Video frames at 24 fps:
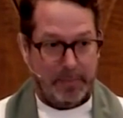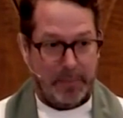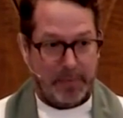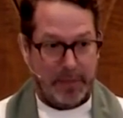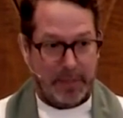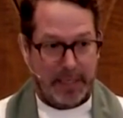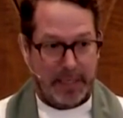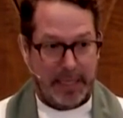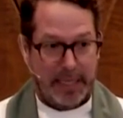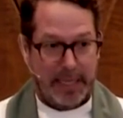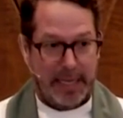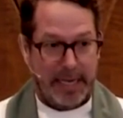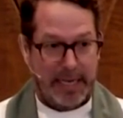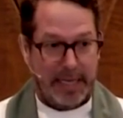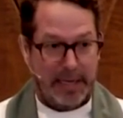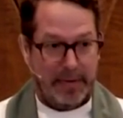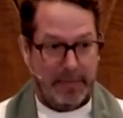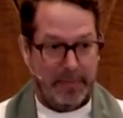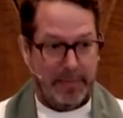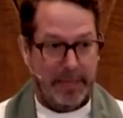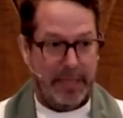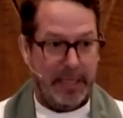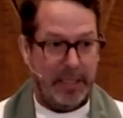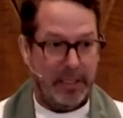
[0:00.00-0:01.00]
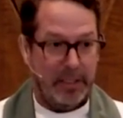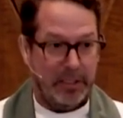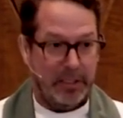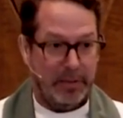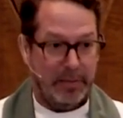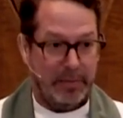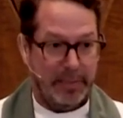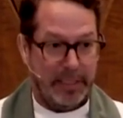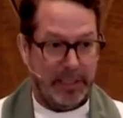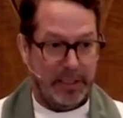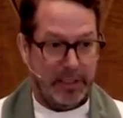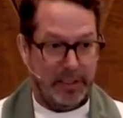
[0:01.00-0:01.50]
He had a major,
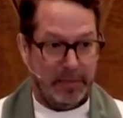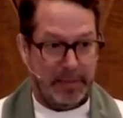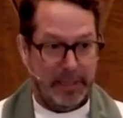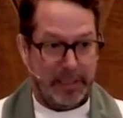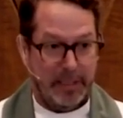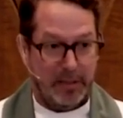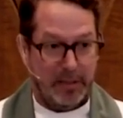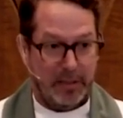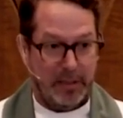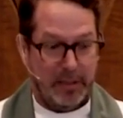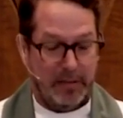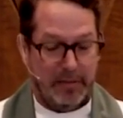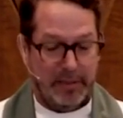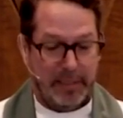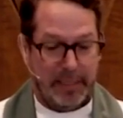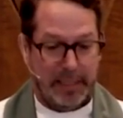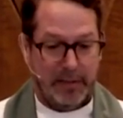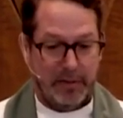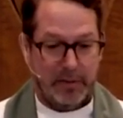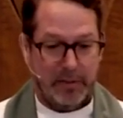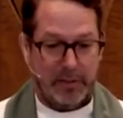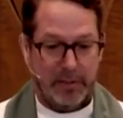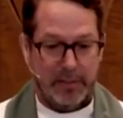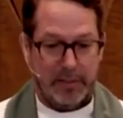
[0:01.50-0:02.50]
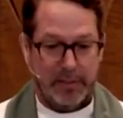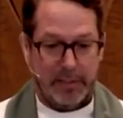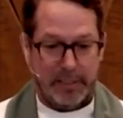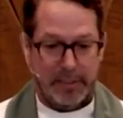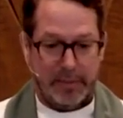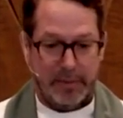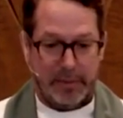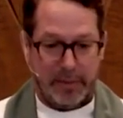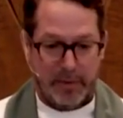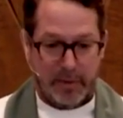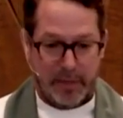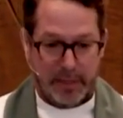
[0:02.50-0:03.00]
major medical event that
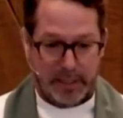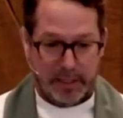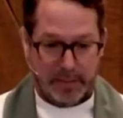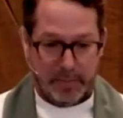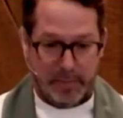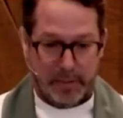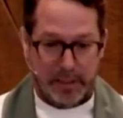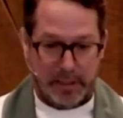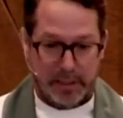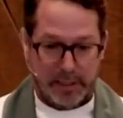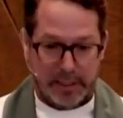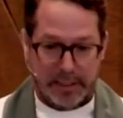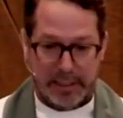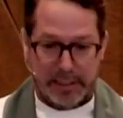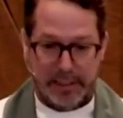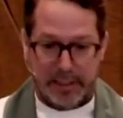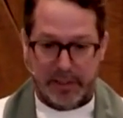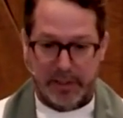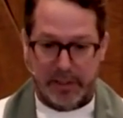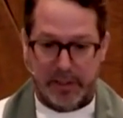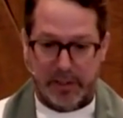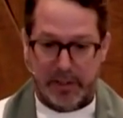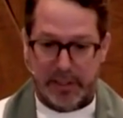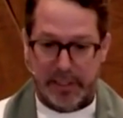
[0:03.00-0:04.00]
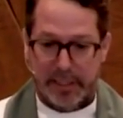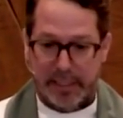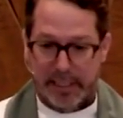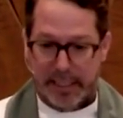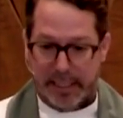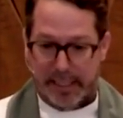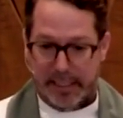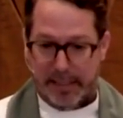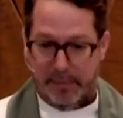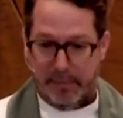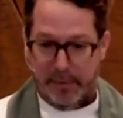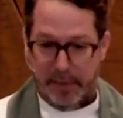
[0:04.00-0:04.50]
required emergency
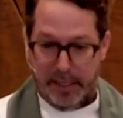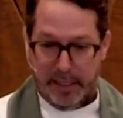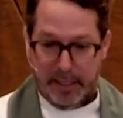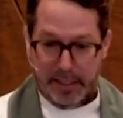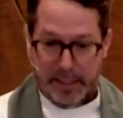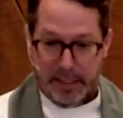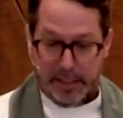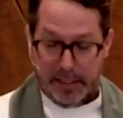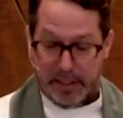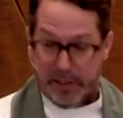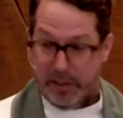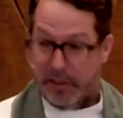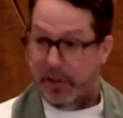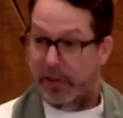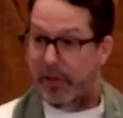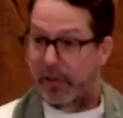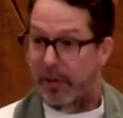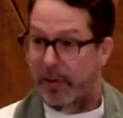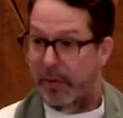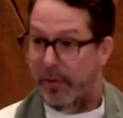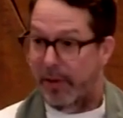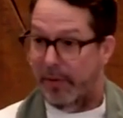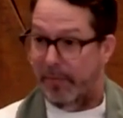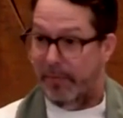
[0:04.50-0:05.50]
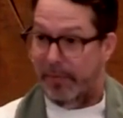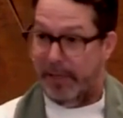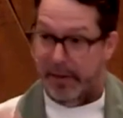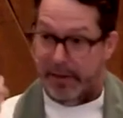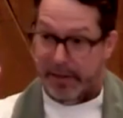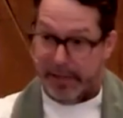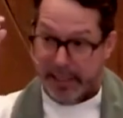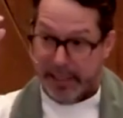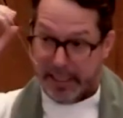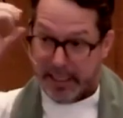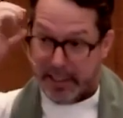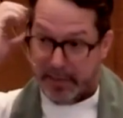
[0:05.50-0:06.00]
surgery. The surgery went better
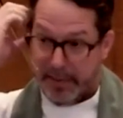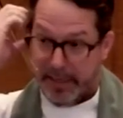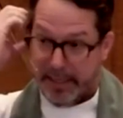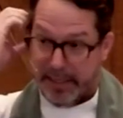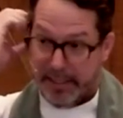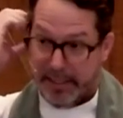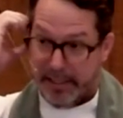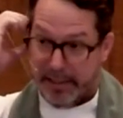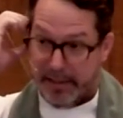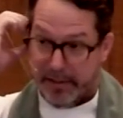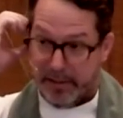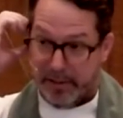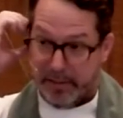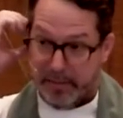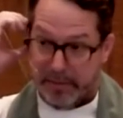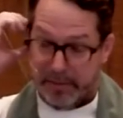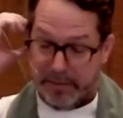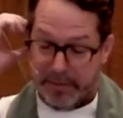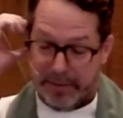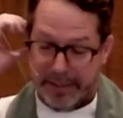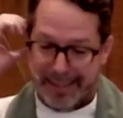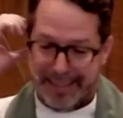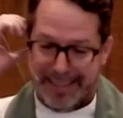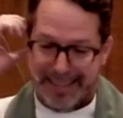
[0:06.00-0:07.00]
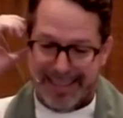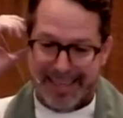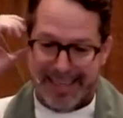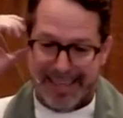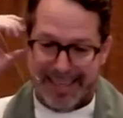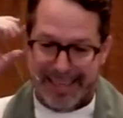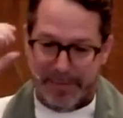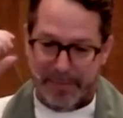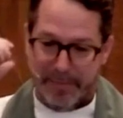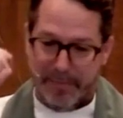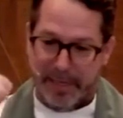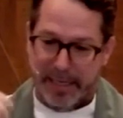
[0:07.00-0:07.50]
than expected in terms of the
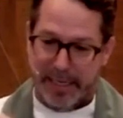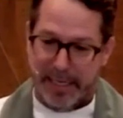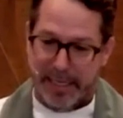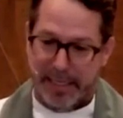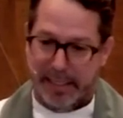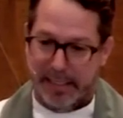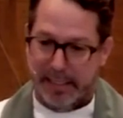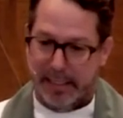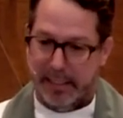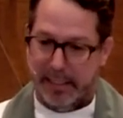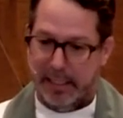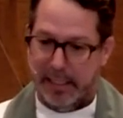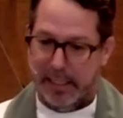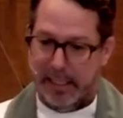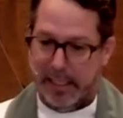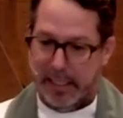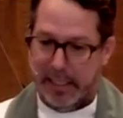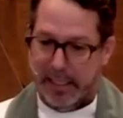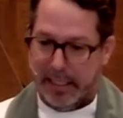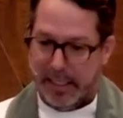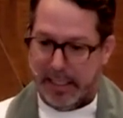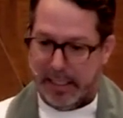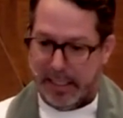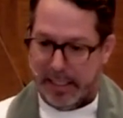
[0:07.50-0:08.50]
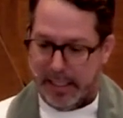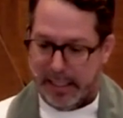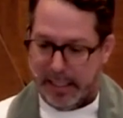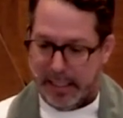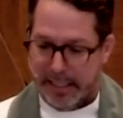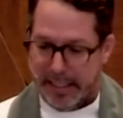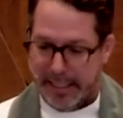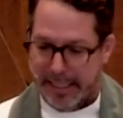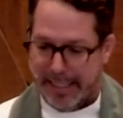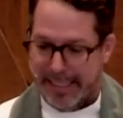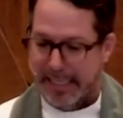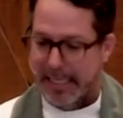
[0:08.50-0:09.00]
time and
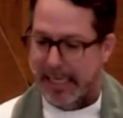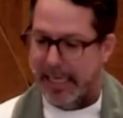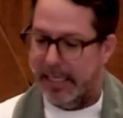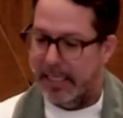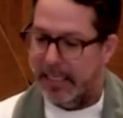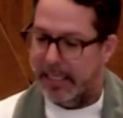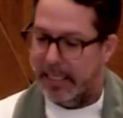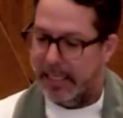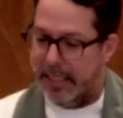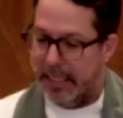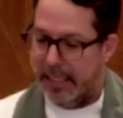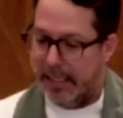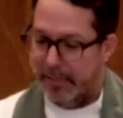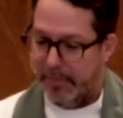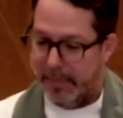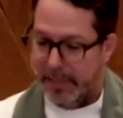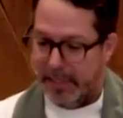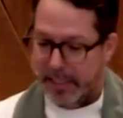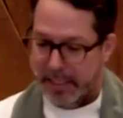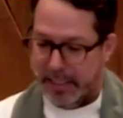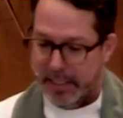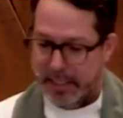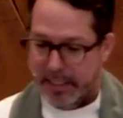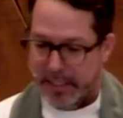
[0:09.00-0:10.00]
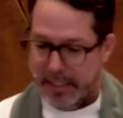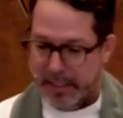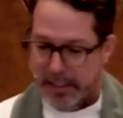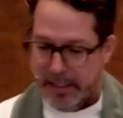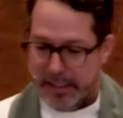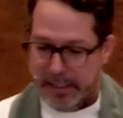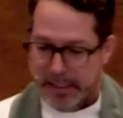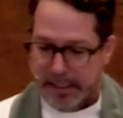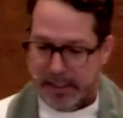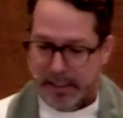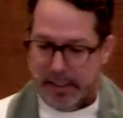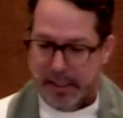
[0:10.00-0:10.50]
the intensity, but he's still
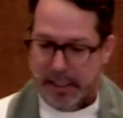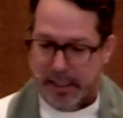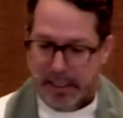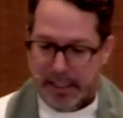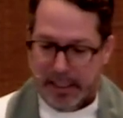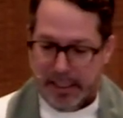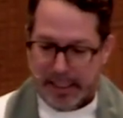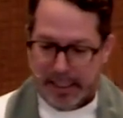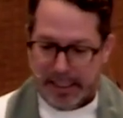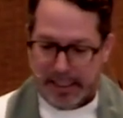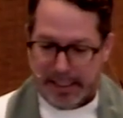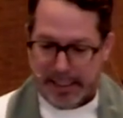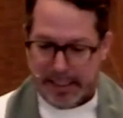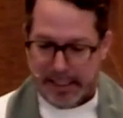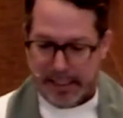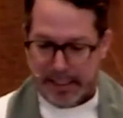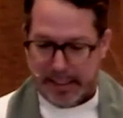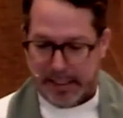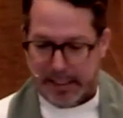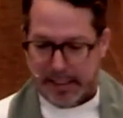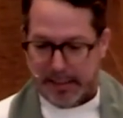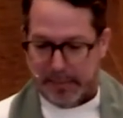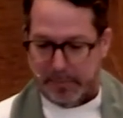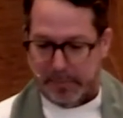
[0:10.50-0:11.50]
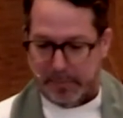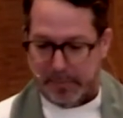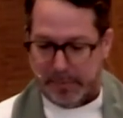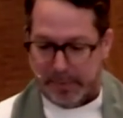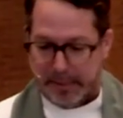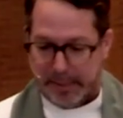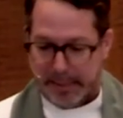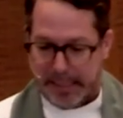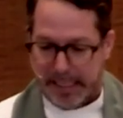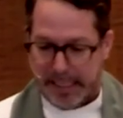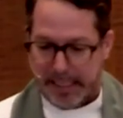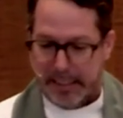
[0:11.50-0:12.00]
in
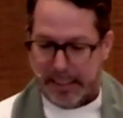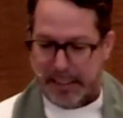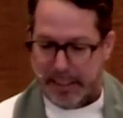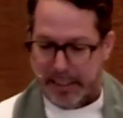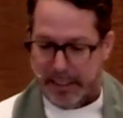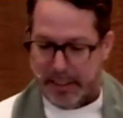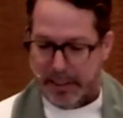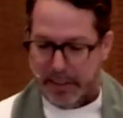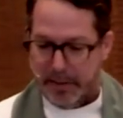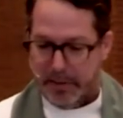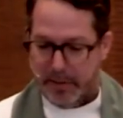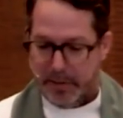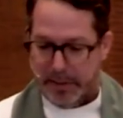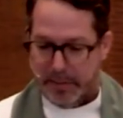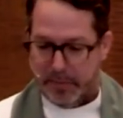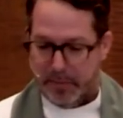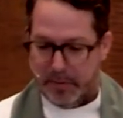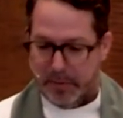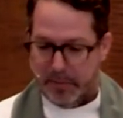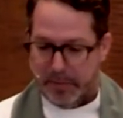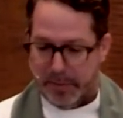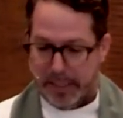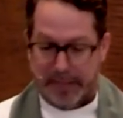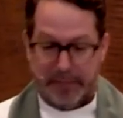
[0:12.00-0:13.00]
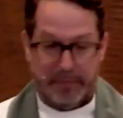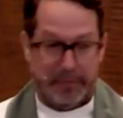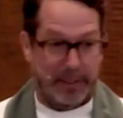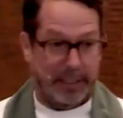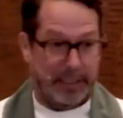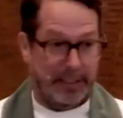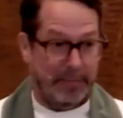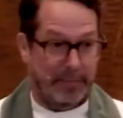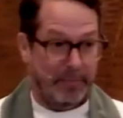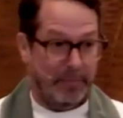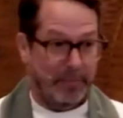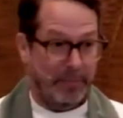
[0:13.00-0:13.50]
the ICU, and we're praying for
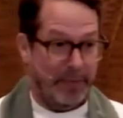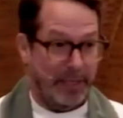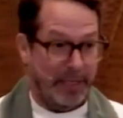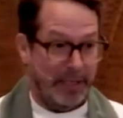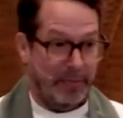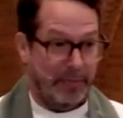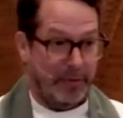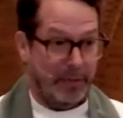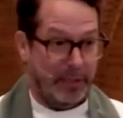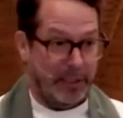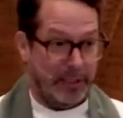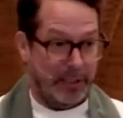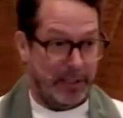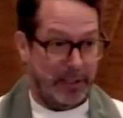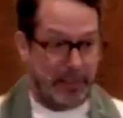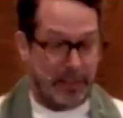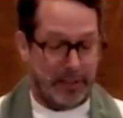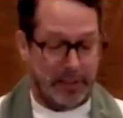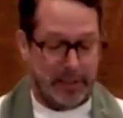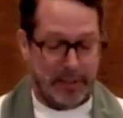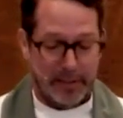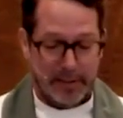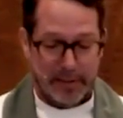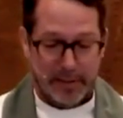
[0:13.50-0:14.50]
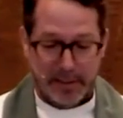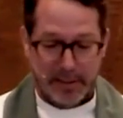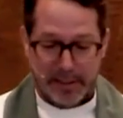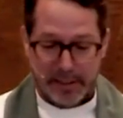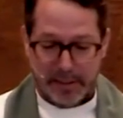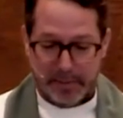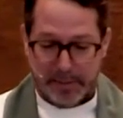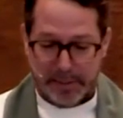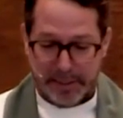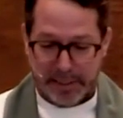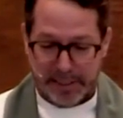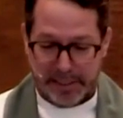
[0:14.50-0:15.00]
him and for his heart,
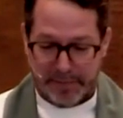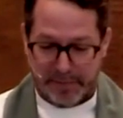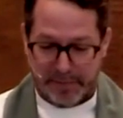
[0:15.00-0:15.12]
especially after